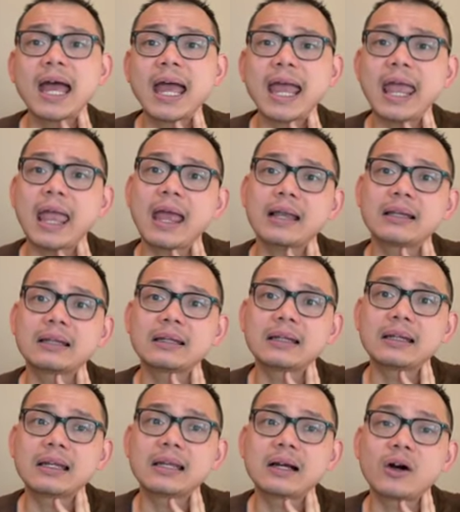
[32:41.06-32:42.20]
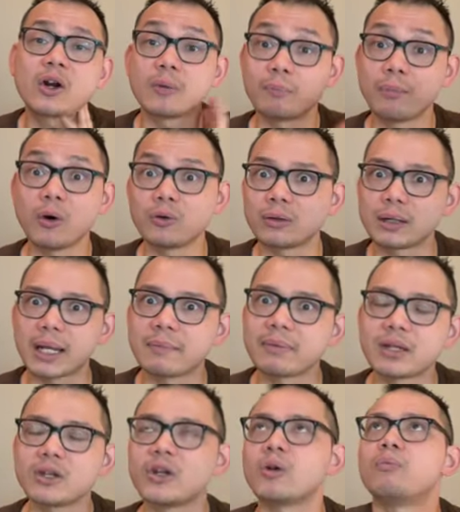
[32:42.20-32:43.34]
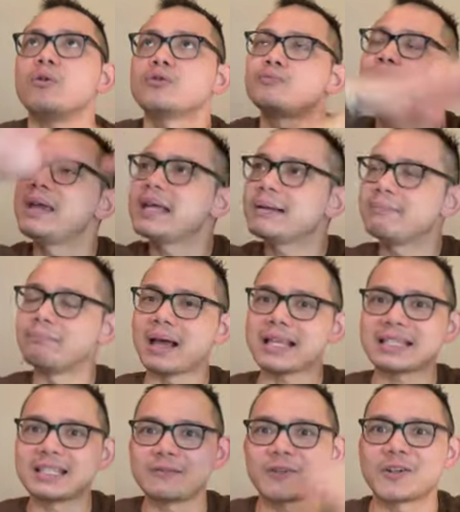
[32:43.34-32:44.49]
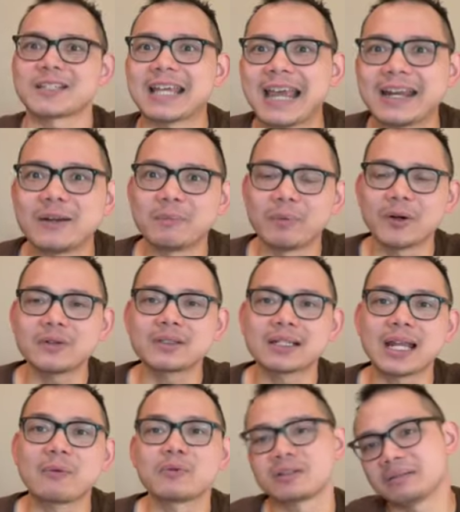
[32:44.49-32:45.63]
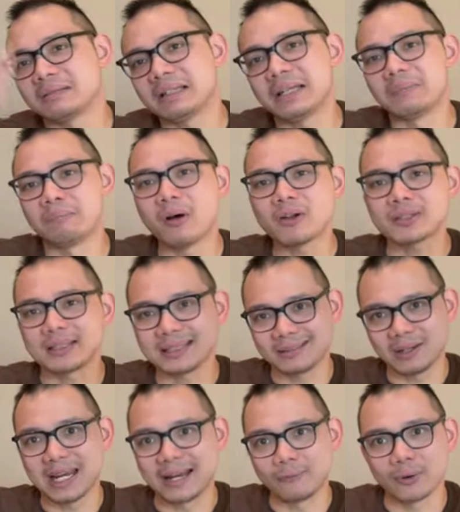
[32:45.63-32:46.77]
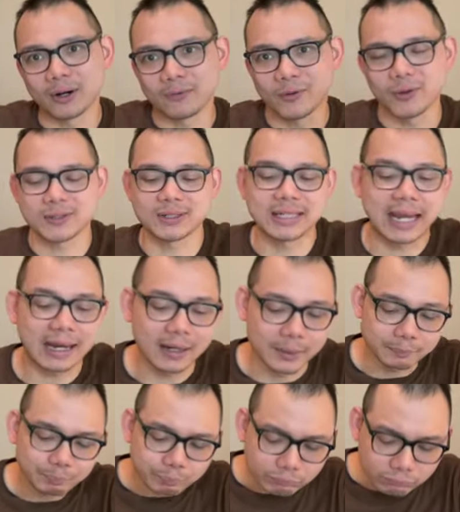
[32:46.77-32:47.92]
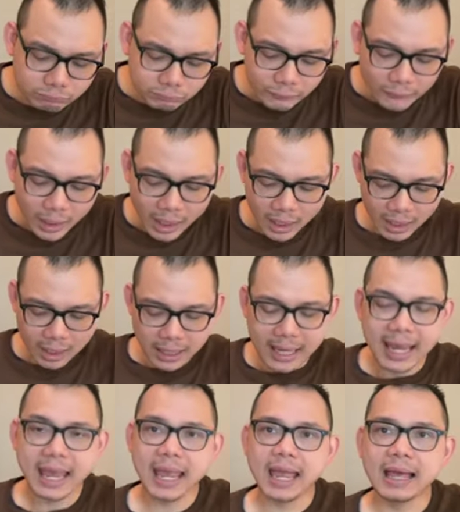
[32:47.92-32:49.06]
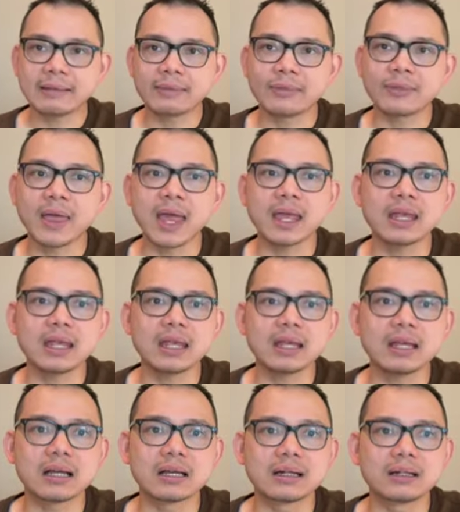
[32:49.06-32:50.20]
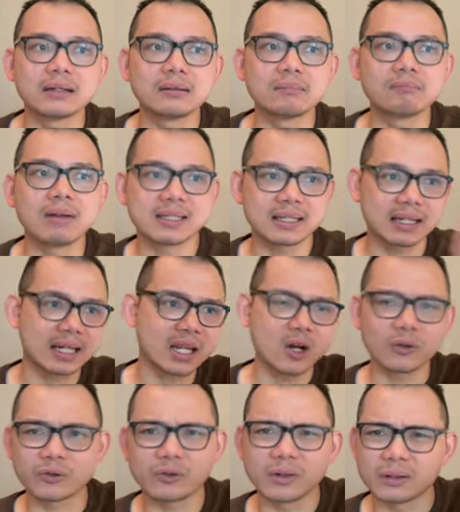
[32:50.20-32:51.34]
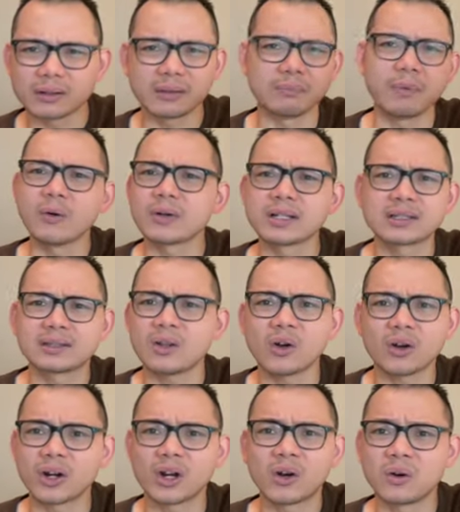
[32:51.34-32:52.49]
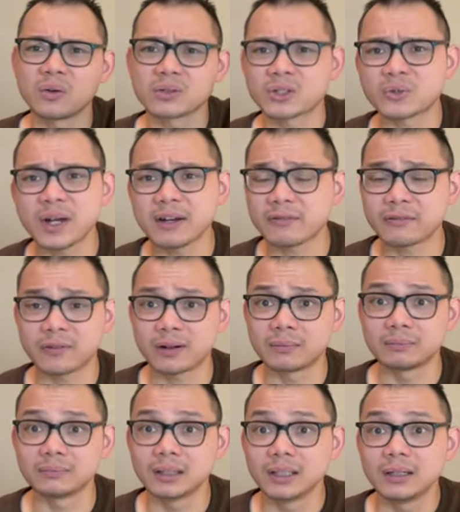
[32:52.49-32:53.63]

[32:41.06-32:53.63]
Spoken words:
and on a boat, like those big massive container boat. The box is in one of those containers, and they basically go through the boat is not gonna go straight from